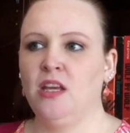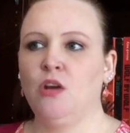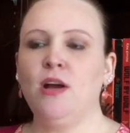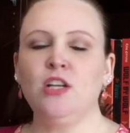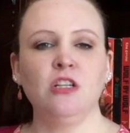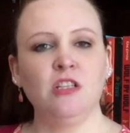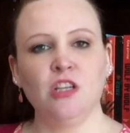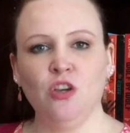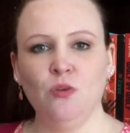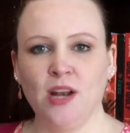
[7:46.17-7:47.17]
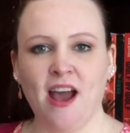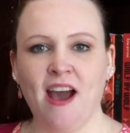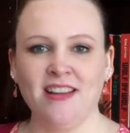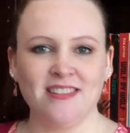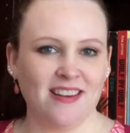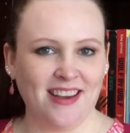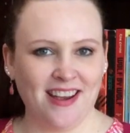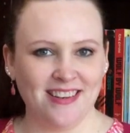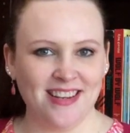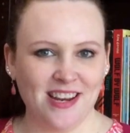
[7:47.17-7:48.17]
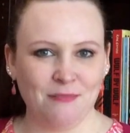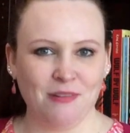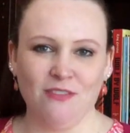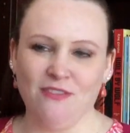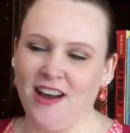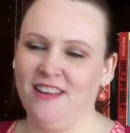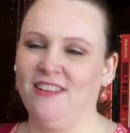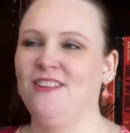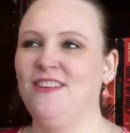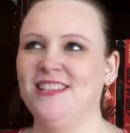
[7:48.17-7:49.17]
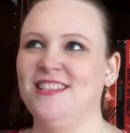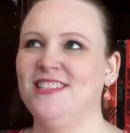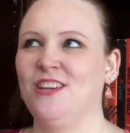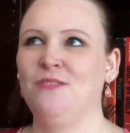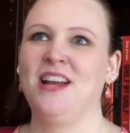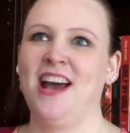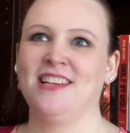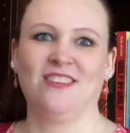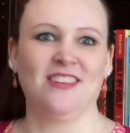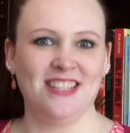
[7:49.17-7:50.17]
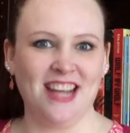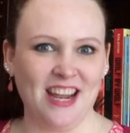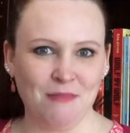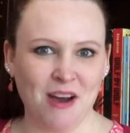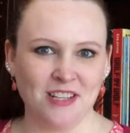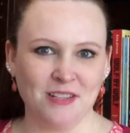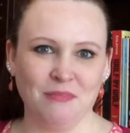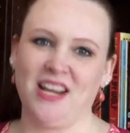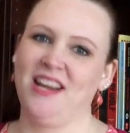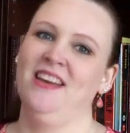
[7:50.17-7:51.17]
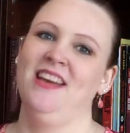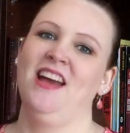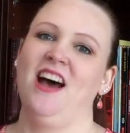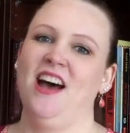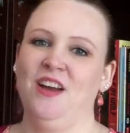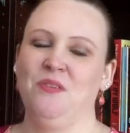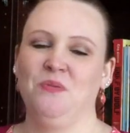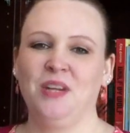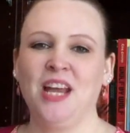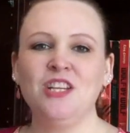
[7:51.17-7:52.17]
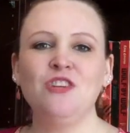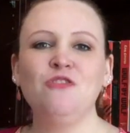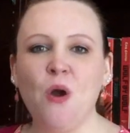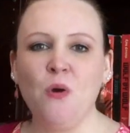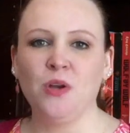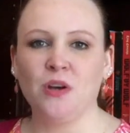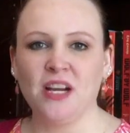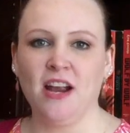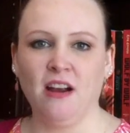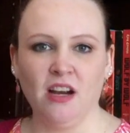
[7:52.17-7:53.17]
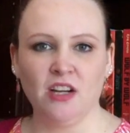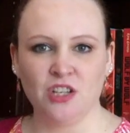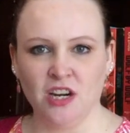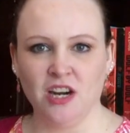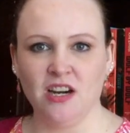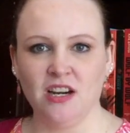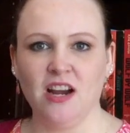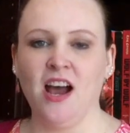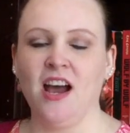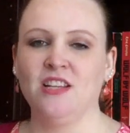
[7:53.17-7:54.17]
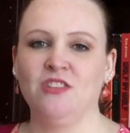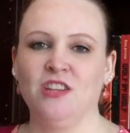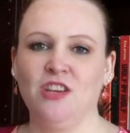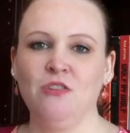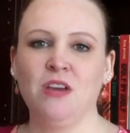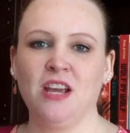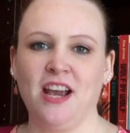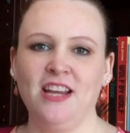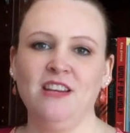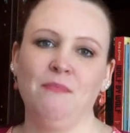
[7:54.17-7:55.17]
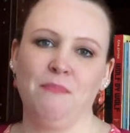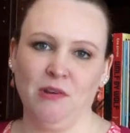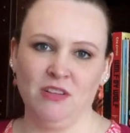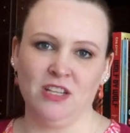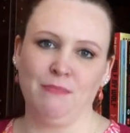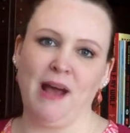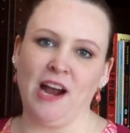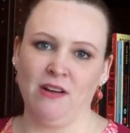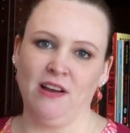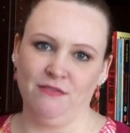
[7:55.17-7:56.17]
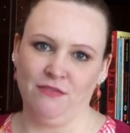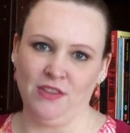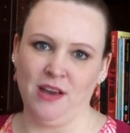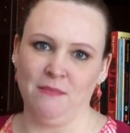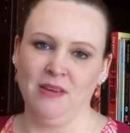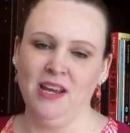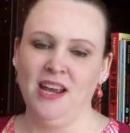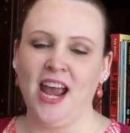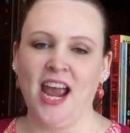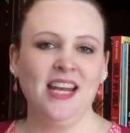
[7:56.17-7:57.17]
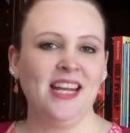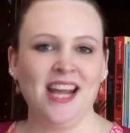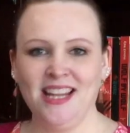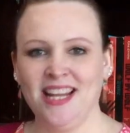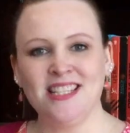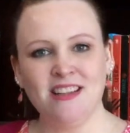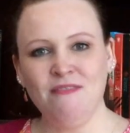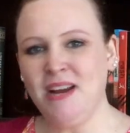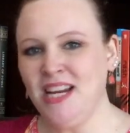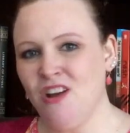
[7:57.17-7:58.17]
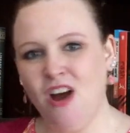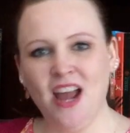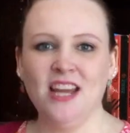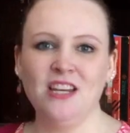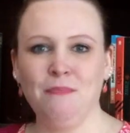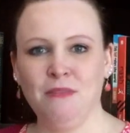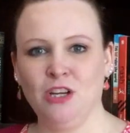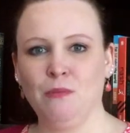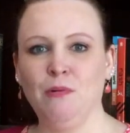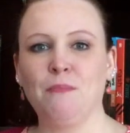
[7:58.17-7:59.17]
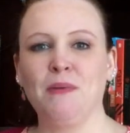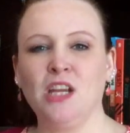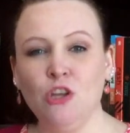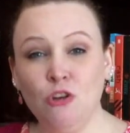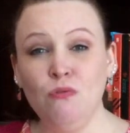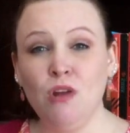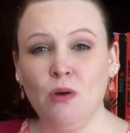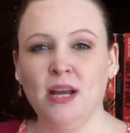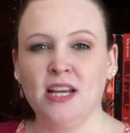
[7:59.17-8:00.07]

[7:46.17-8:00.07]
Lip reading: questions that you would ask, again, dating profile, questions that you would ask on a date possibly. Get to know your character so that you can kind of build this background for them. And again, that stuff might not end up in your book, but you know